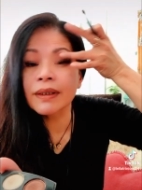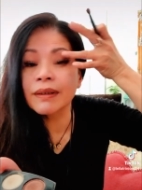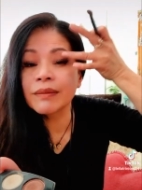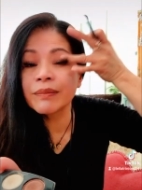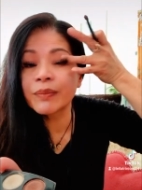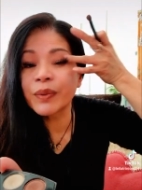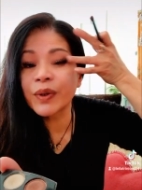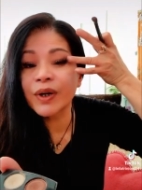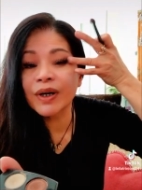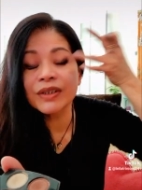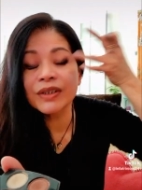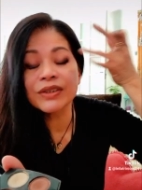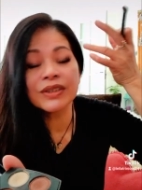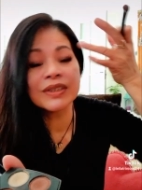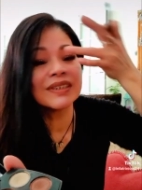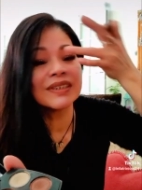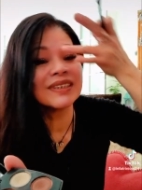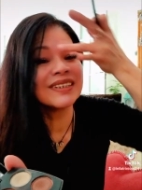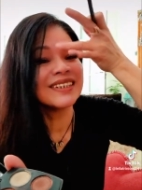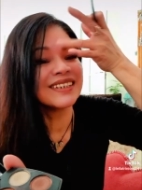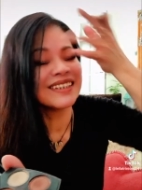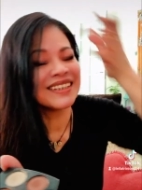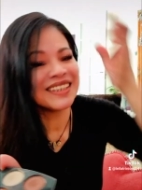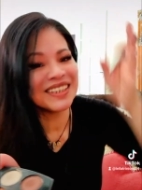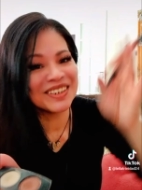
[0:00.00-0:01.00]
brush
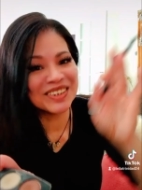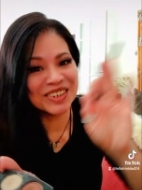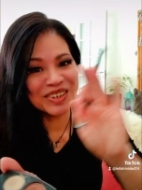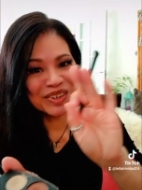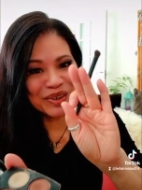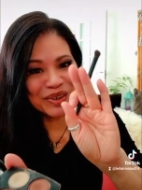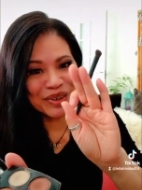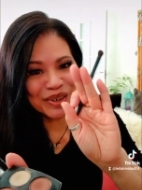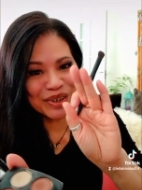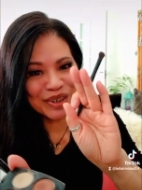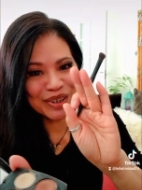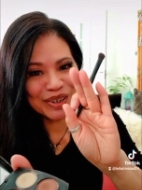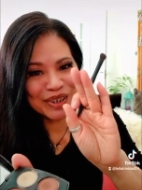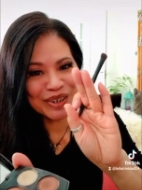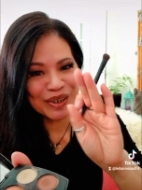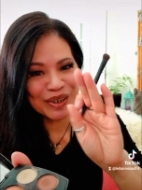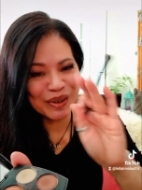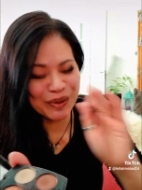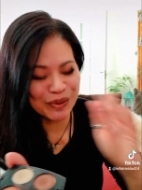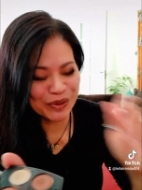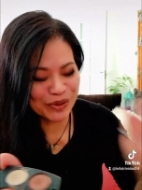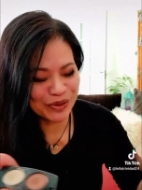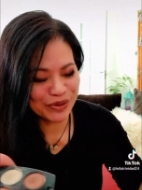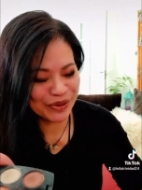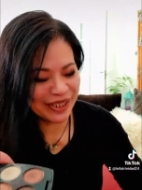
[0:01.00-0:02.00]
is your
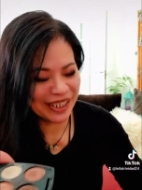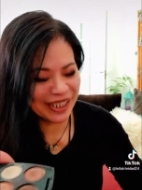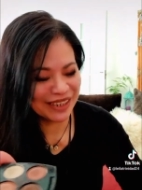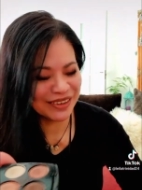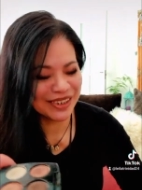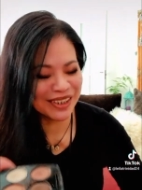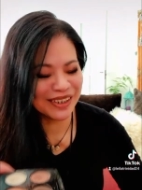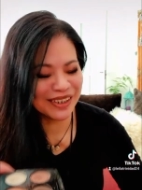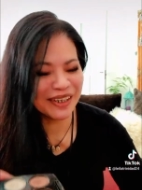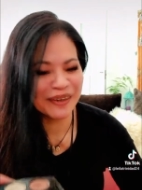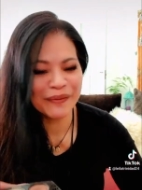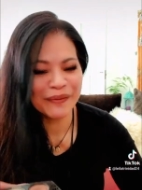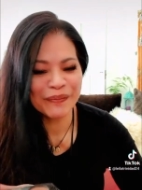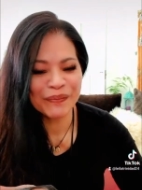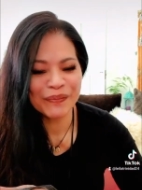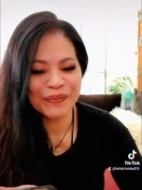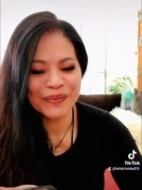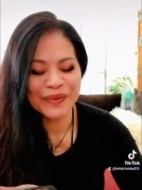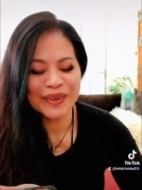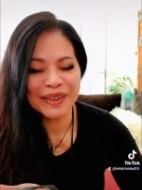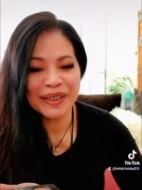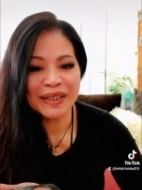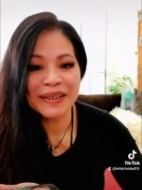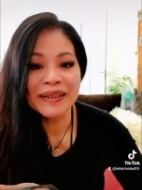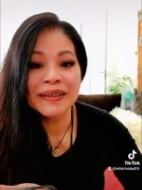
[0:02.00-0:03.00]
own finger
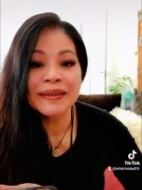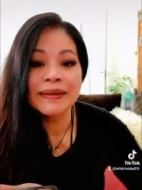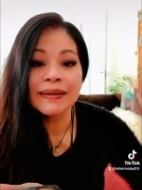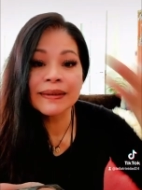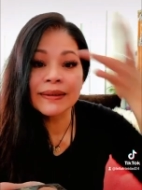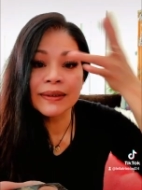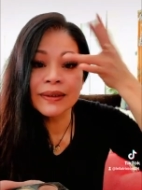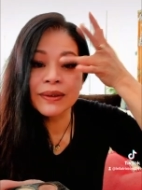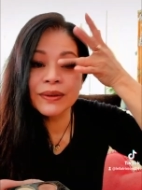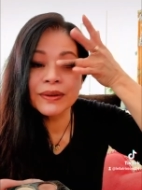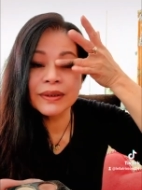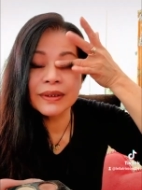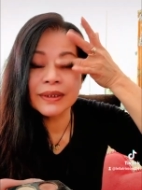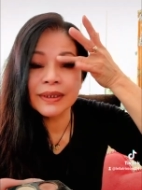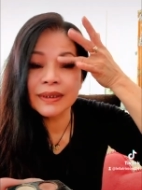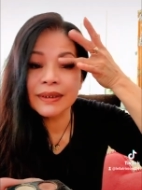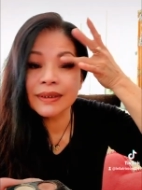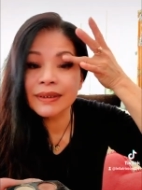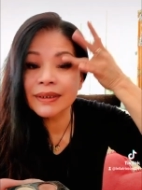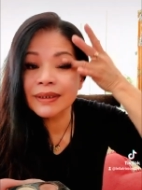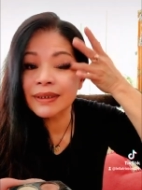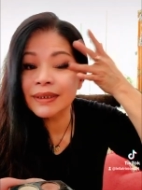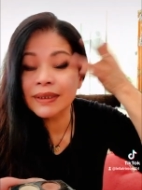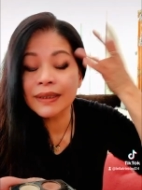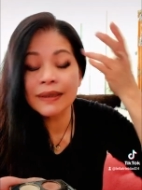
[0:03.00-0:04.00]
to
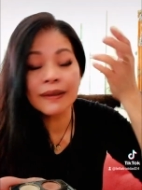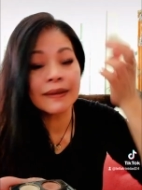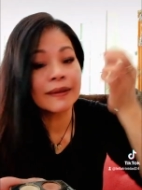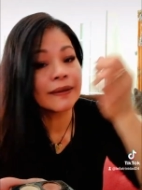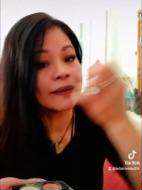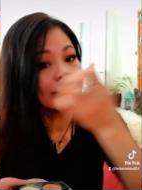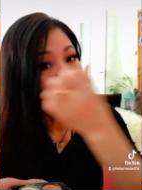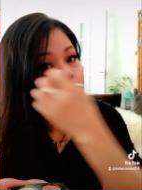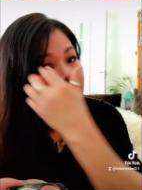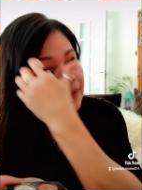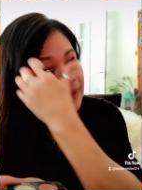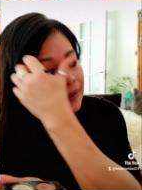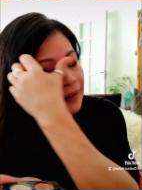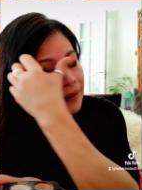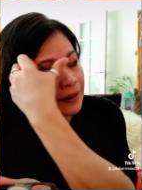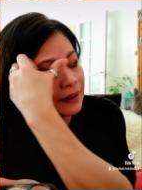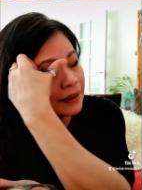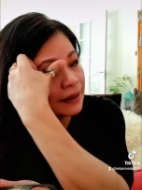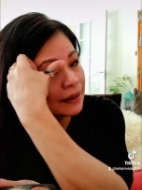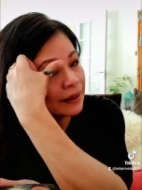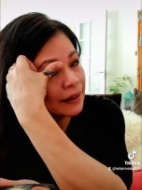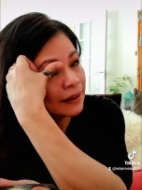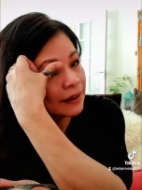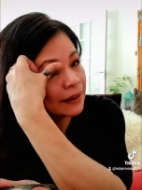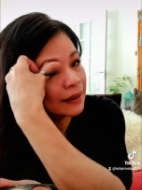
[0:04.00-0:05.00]
just
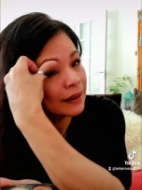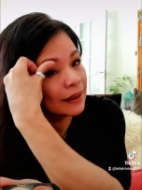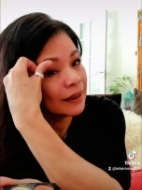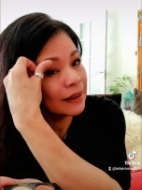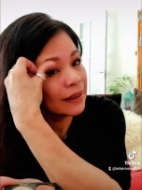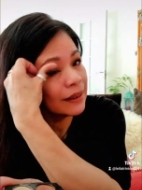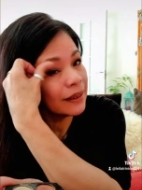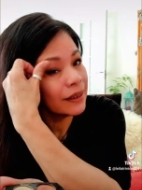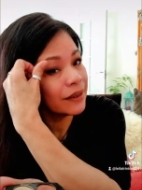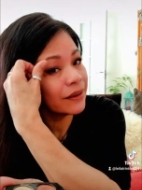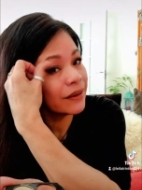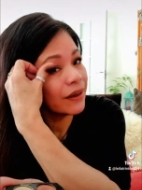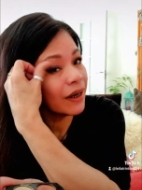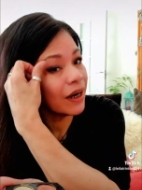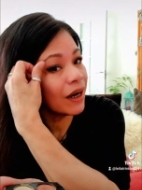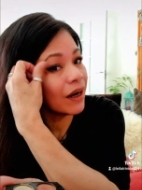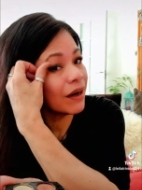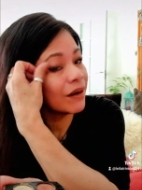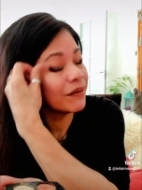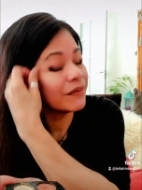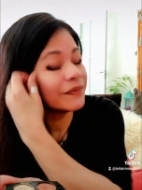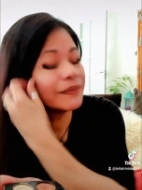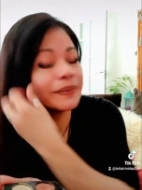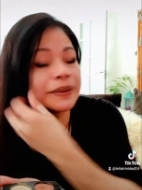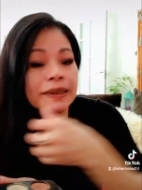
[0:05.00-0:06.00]
clear
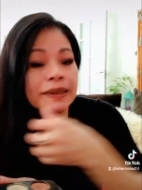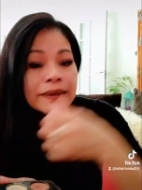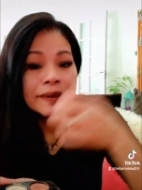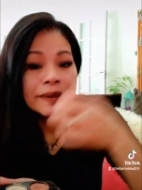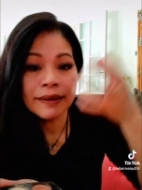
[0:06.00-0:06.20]
out